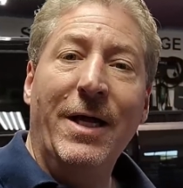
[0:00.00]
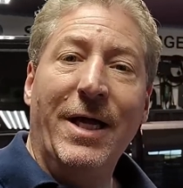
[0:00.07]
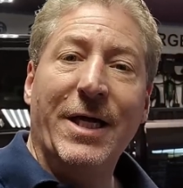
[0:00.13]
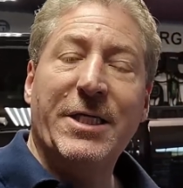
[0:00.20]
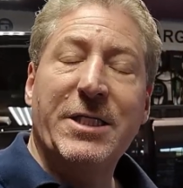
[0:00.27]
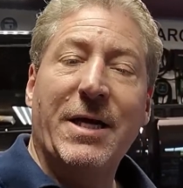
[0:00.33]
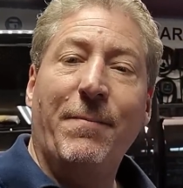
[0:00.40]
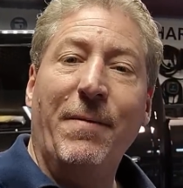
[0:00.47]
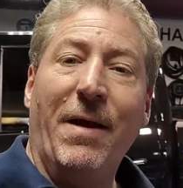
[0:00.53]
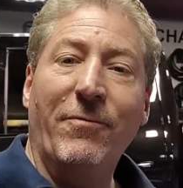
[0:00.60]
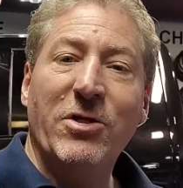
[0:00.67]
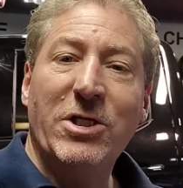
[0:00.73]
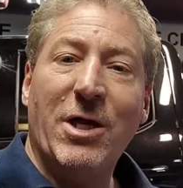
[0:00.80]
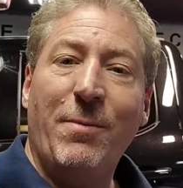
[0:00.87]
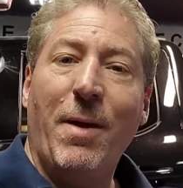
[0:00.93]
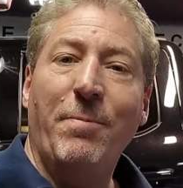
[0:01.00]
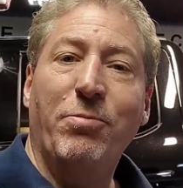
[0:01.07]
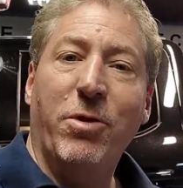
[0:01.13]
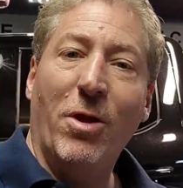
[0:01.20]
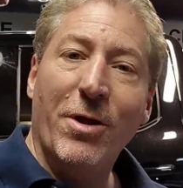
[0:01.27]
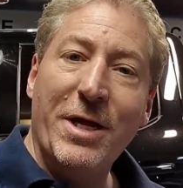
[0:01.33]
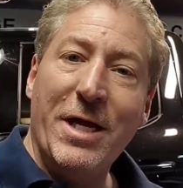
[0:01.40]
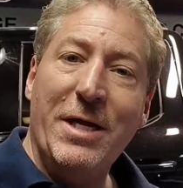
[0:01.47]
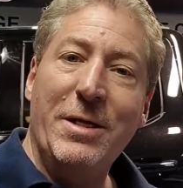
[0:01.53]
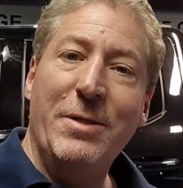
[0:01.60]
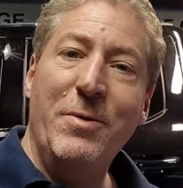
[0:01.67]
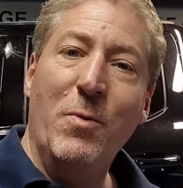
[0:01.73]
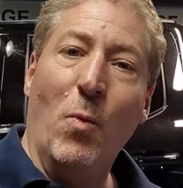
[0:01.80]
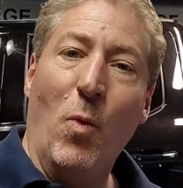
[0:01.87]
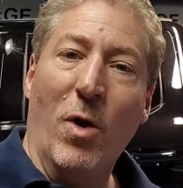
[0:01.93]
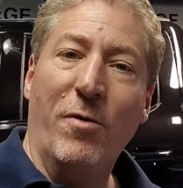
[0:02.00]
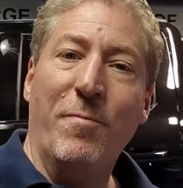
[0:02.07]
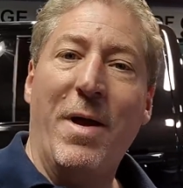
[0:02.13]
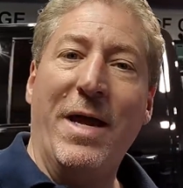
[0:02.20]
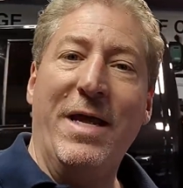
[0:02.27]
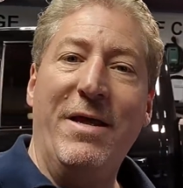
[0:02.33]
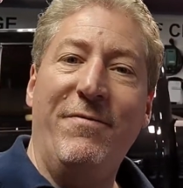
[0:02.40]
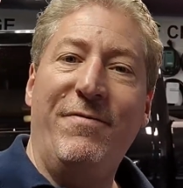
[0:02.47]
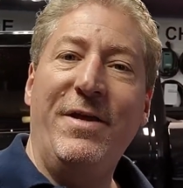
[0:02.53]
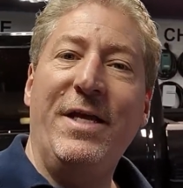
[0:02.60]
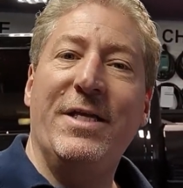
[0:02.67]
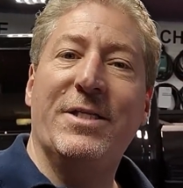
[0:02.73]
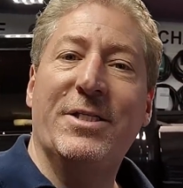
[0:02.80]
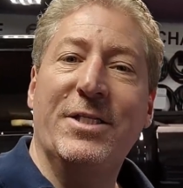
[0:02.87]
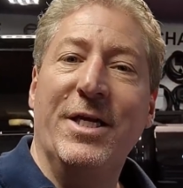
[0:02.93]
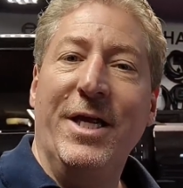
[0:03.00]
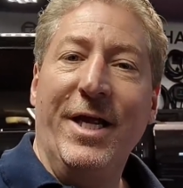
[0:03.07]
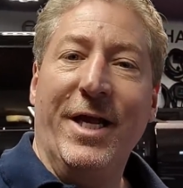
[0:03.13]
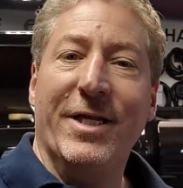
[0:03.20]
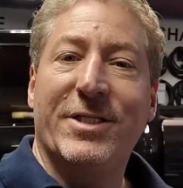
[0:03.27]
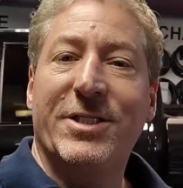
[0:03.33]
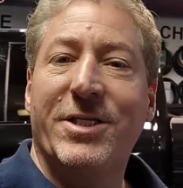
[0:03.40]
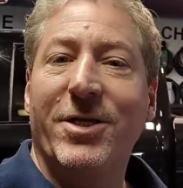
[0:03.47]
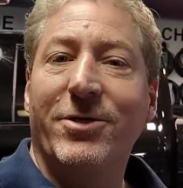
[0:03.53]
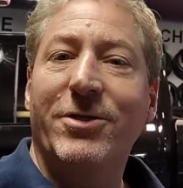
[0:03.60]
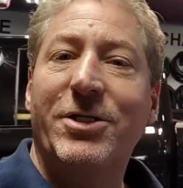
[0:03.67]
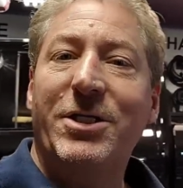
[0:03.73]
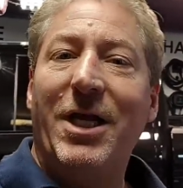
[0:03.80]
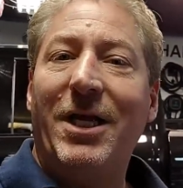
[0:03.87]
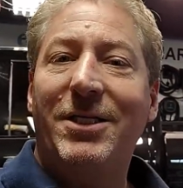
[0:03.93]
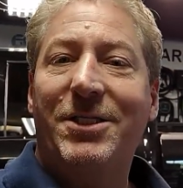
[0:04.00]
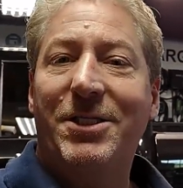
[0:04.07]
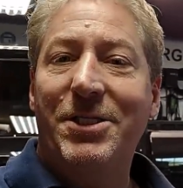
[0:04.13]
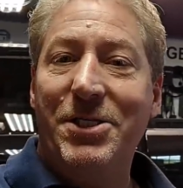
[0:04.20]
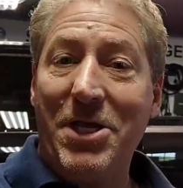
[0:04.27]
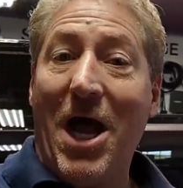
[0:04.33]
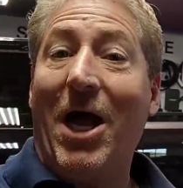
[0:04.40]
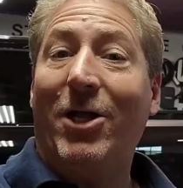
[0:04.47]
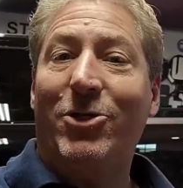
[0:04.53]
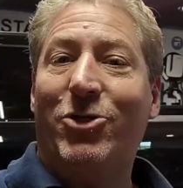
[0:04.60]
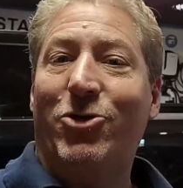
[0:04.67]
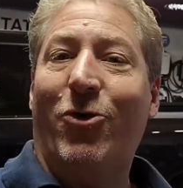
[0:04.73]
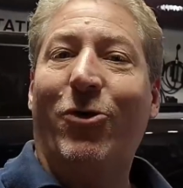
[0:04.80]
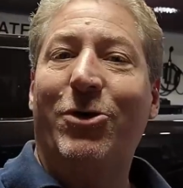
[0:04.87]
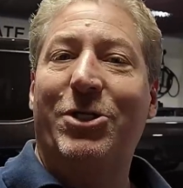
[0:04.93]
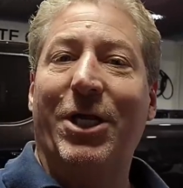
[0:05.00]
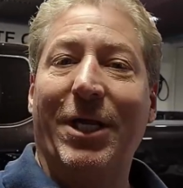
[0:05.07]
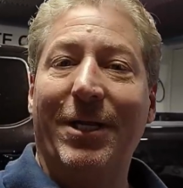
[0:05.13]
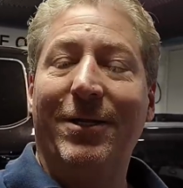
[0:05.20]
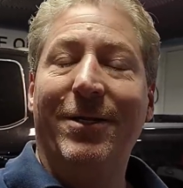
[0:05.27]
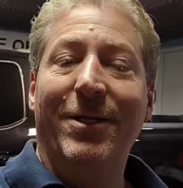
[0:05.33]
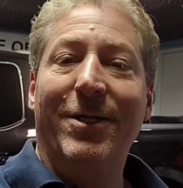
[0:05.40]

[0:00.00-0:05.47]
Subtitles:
except every time I plug in one of my EVs, it still says not charging.